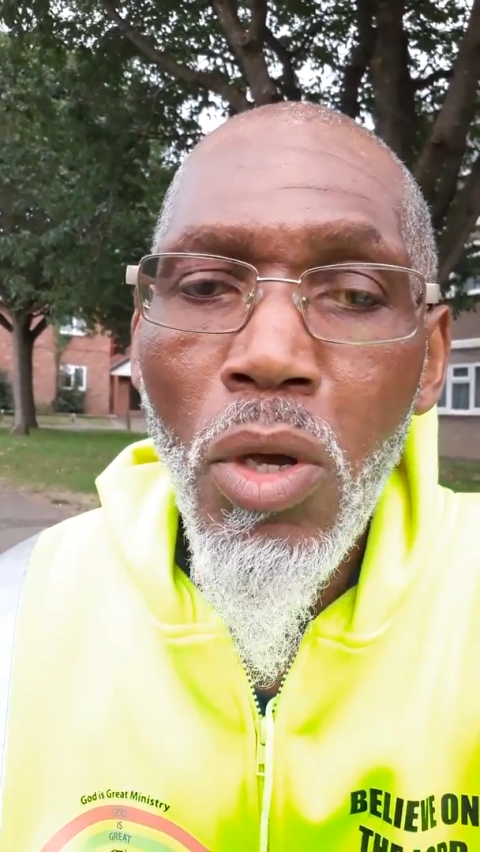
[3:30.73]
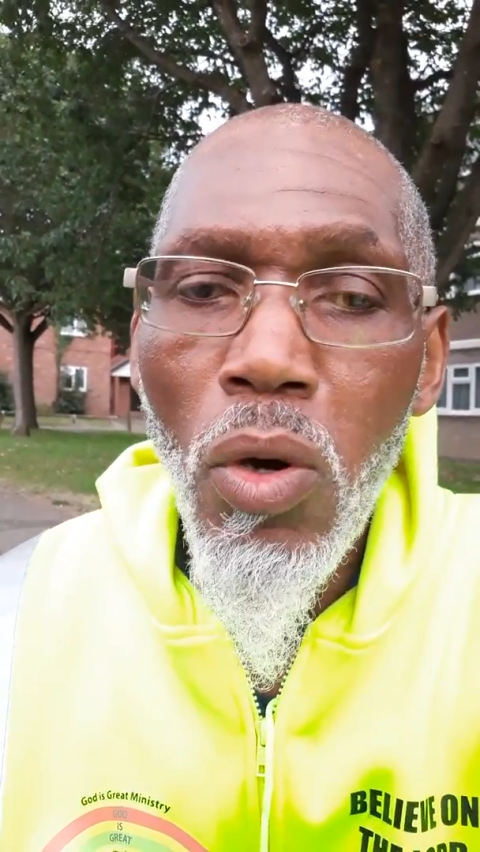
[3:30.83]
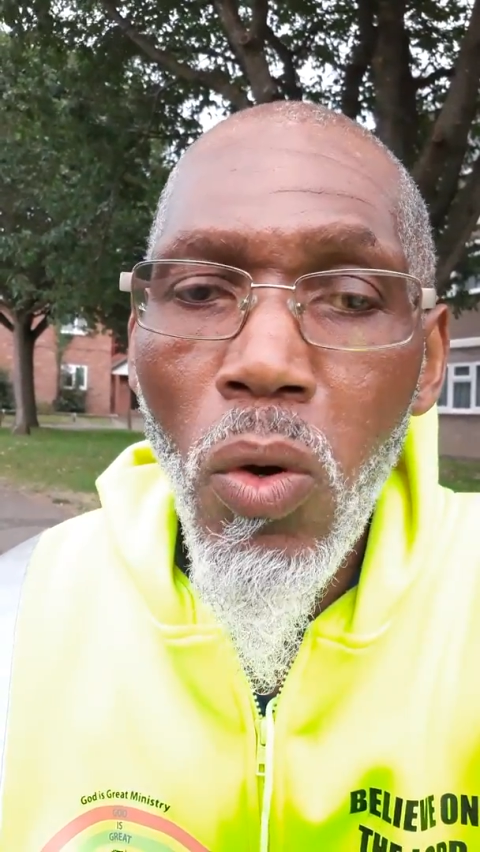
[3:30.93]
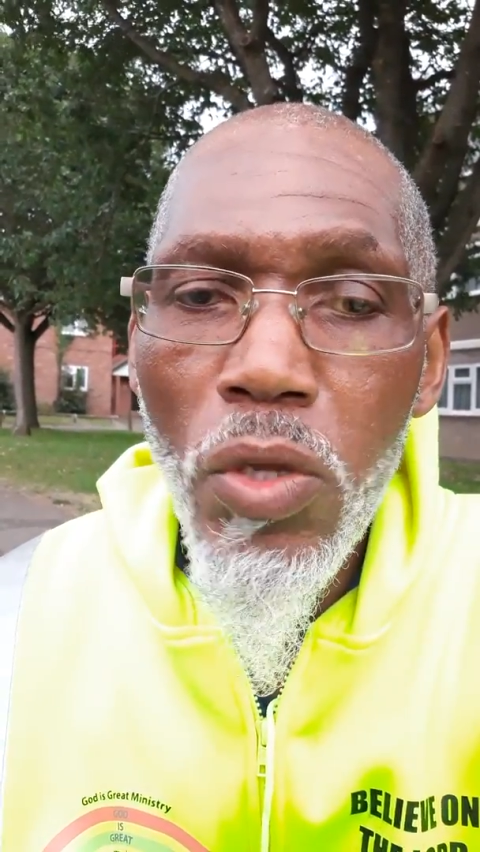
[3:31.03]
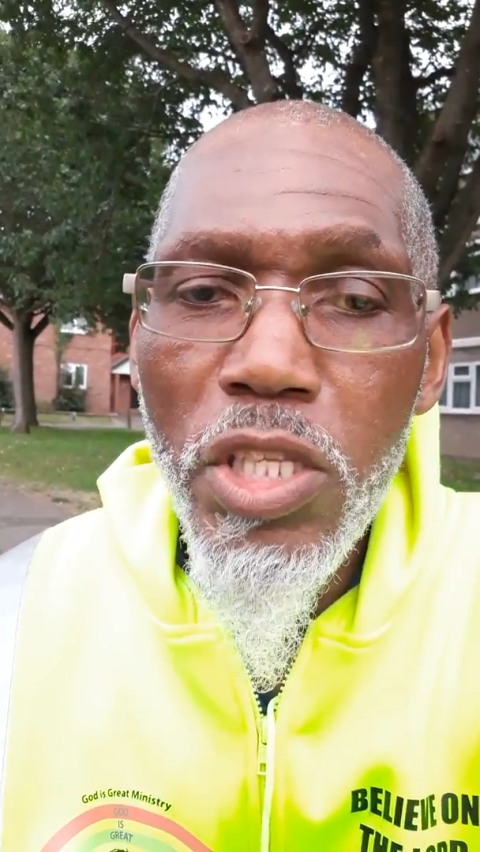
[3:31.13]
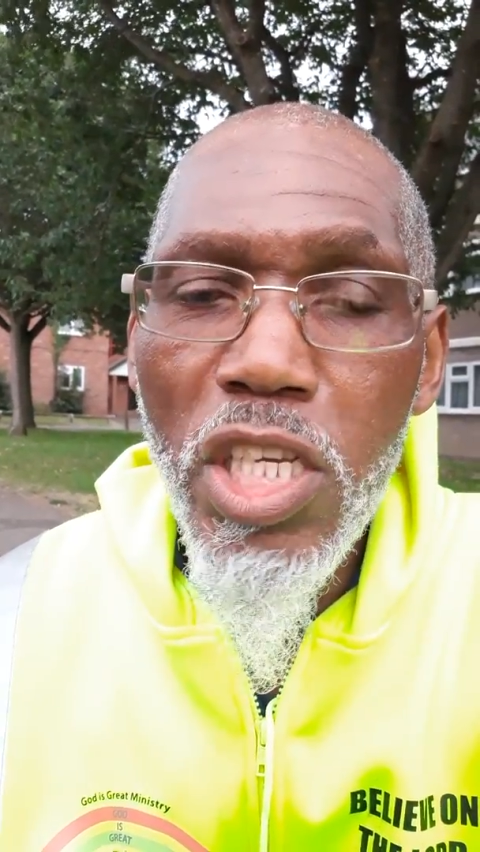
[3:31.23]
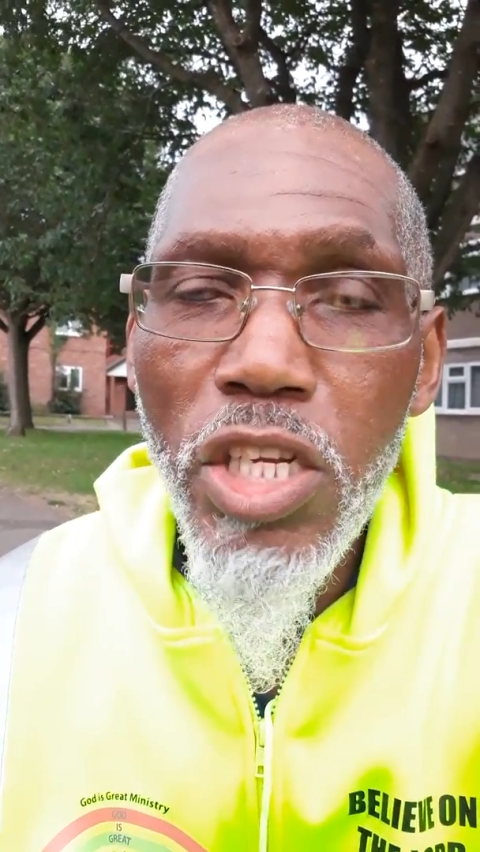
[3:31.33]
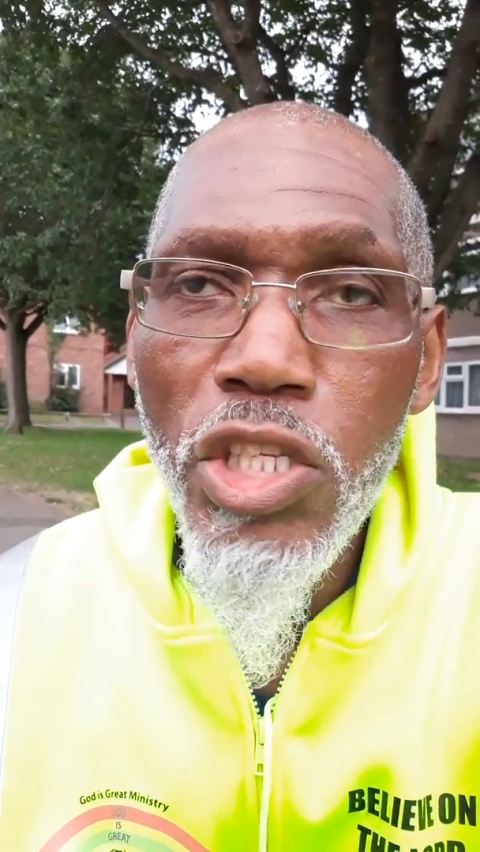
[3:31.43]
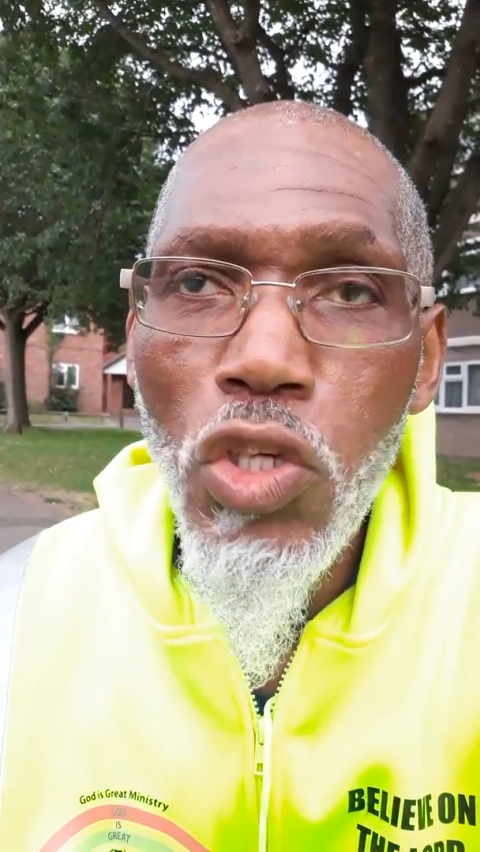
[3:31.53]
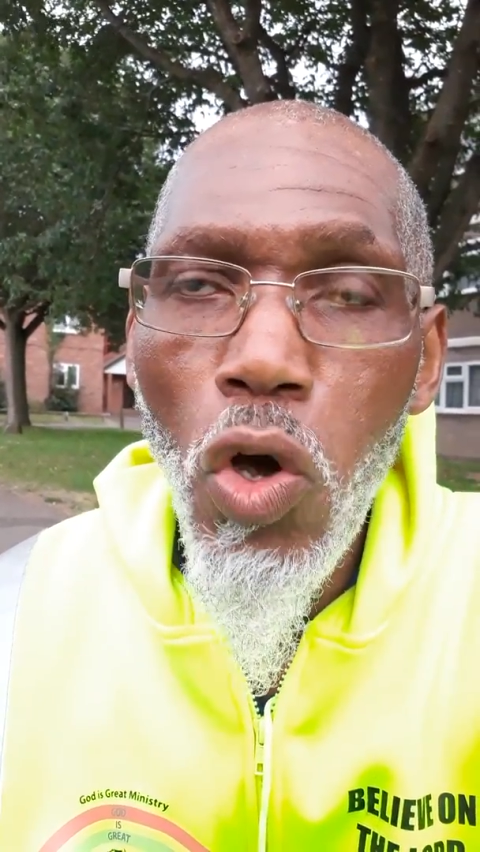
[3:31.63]
All you need
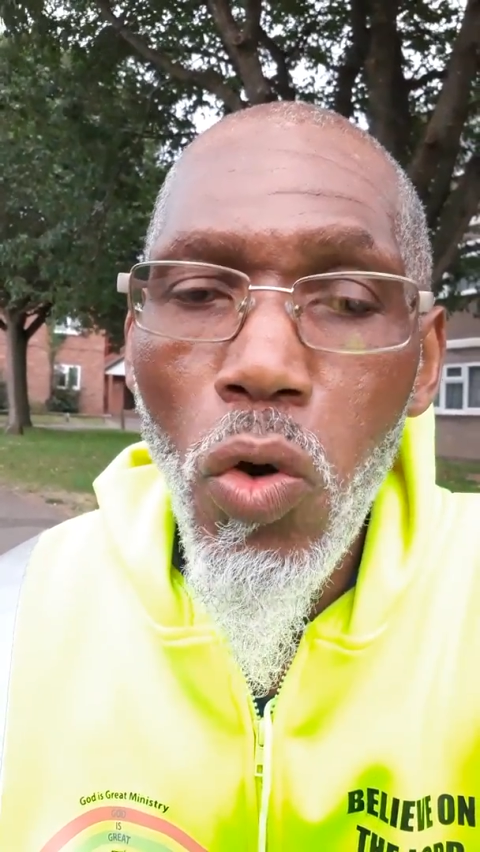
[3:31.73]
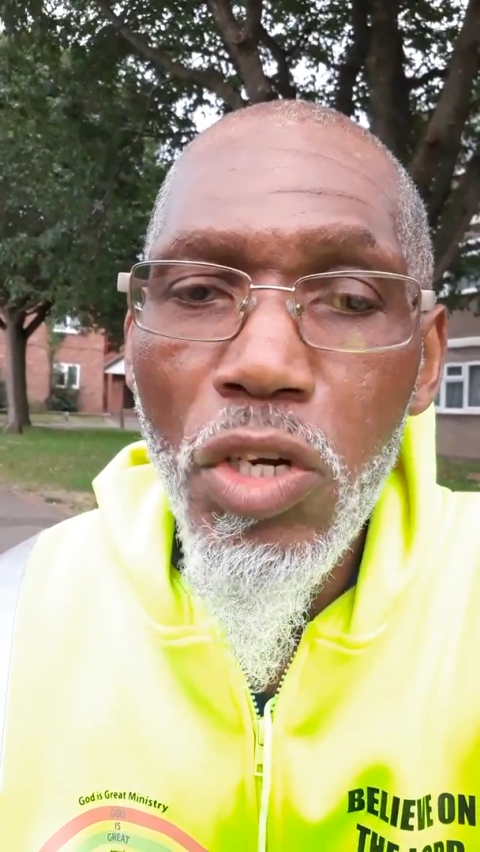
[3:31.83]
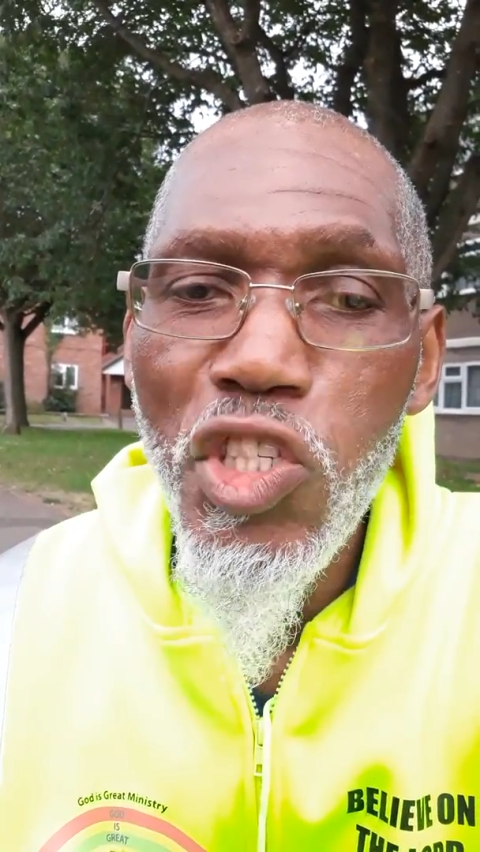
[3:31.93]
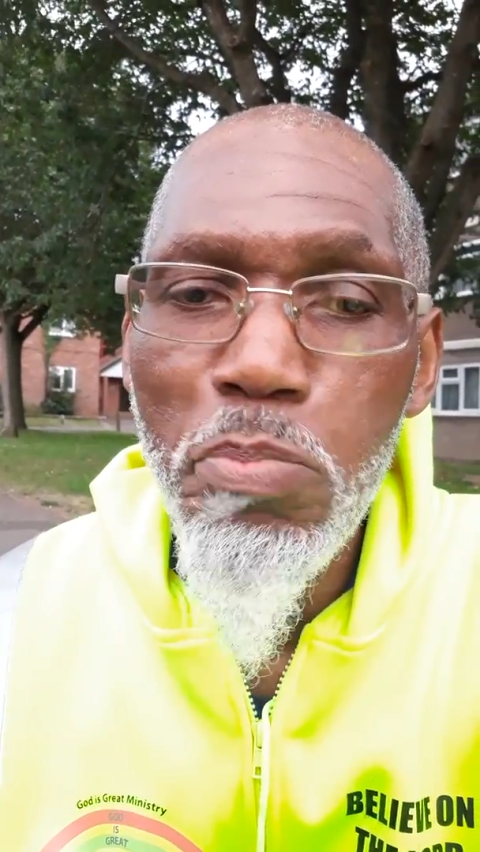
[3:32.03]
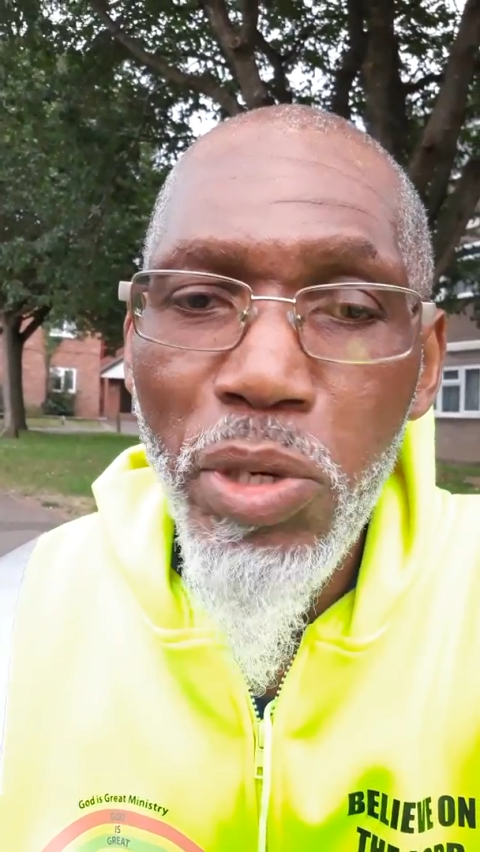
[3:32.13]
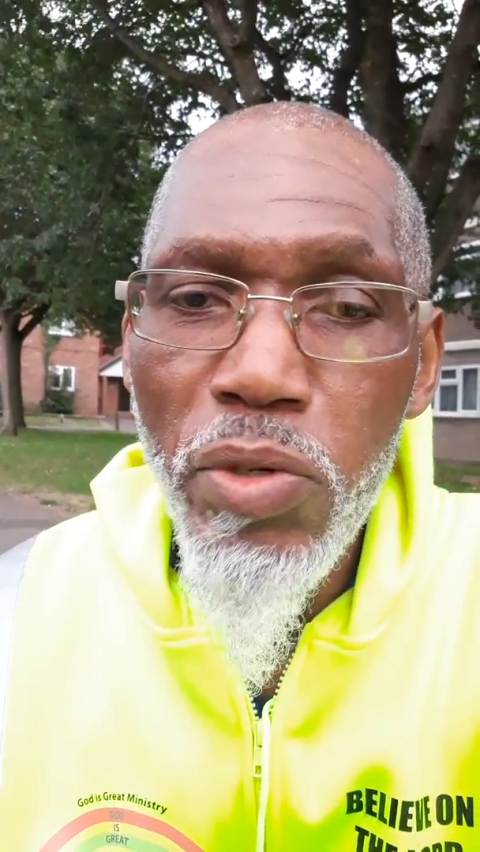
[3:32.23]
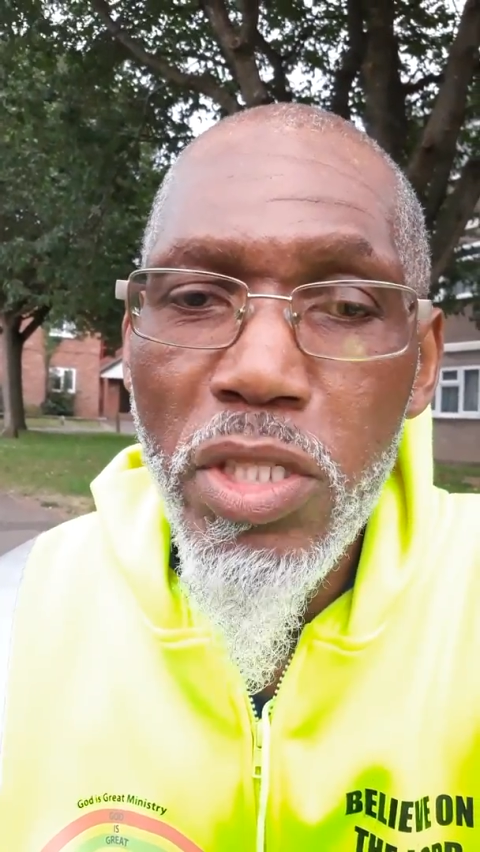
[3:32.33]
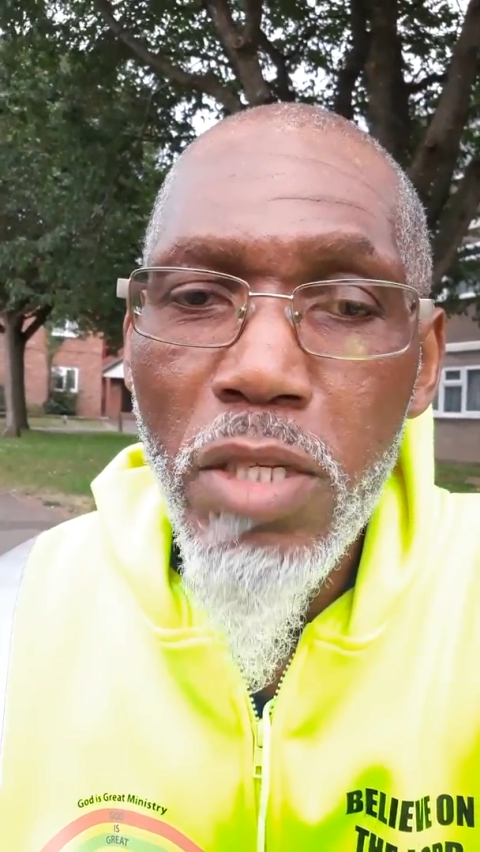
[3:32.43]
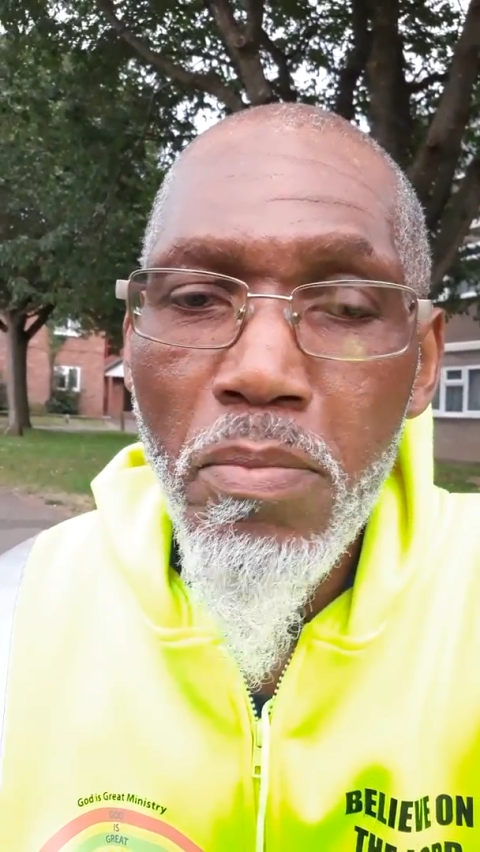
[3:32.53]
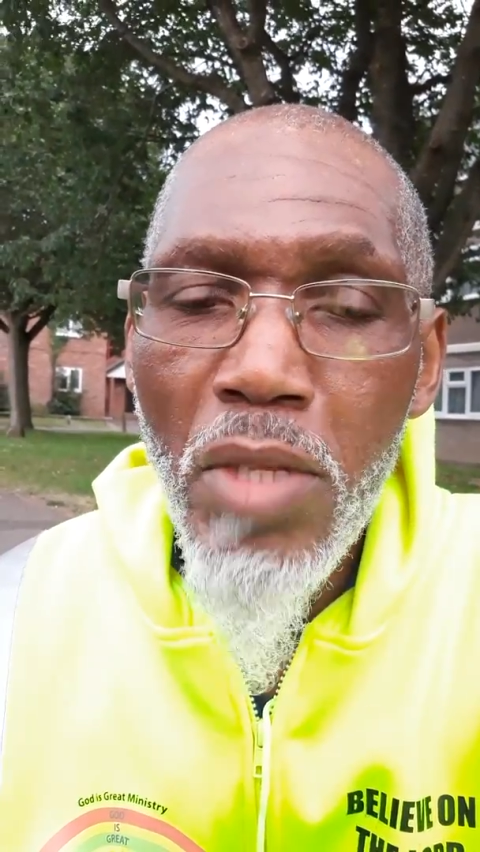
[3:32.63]
is the Holy Spirit